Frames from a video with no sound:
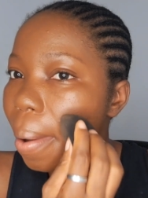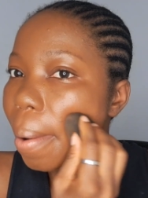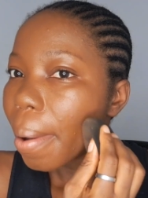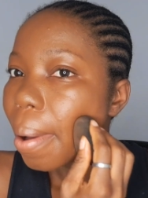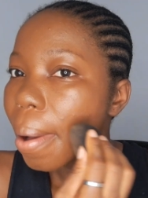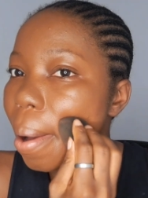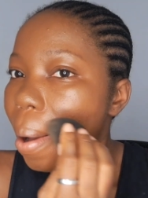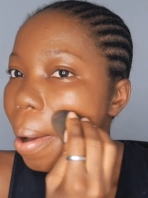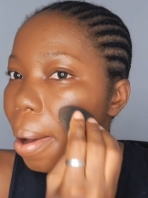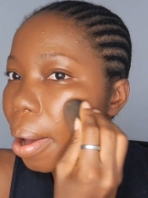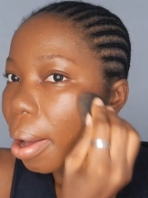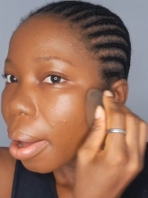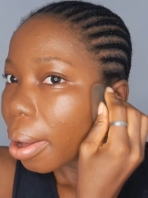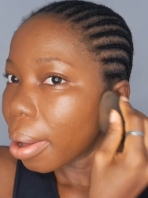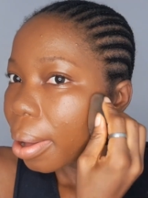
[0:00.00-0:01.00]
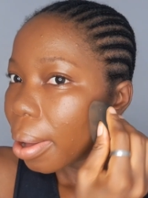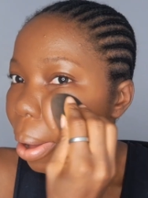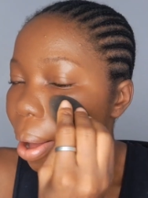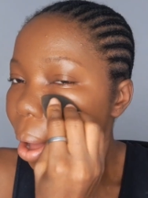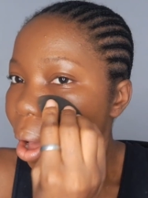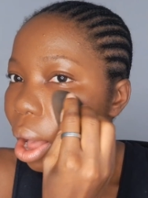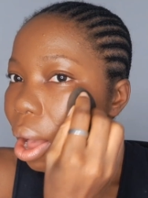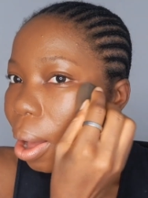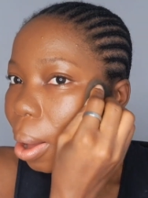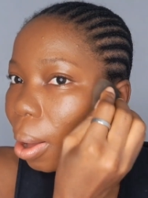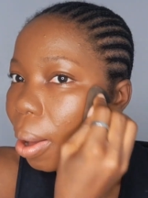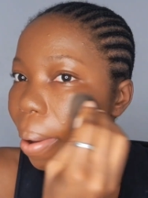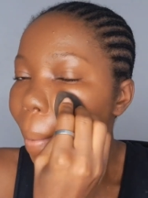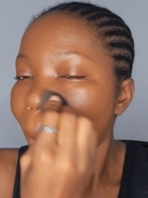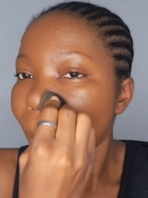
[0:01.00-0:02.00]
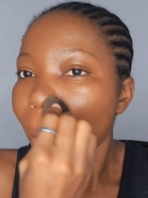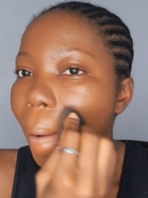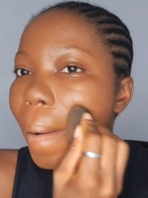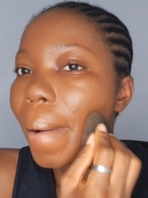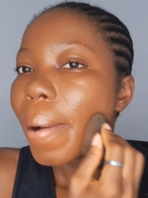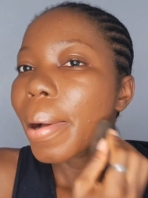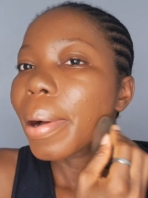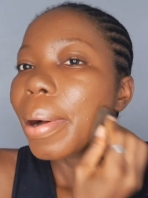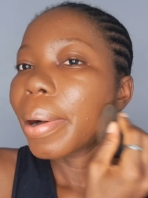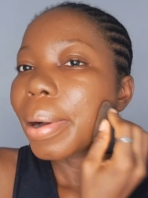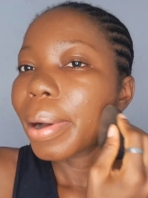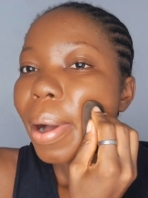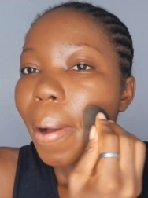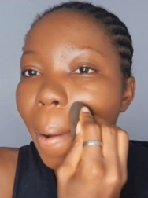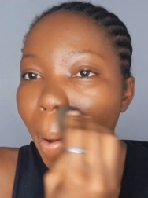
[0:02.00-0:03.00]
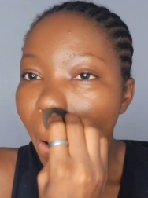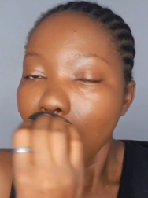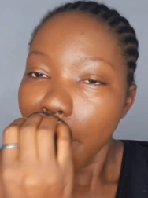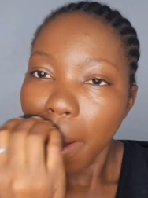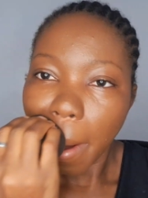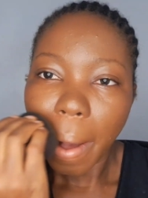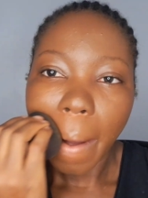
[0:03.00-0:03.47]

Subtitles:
So after that, I'm going in with the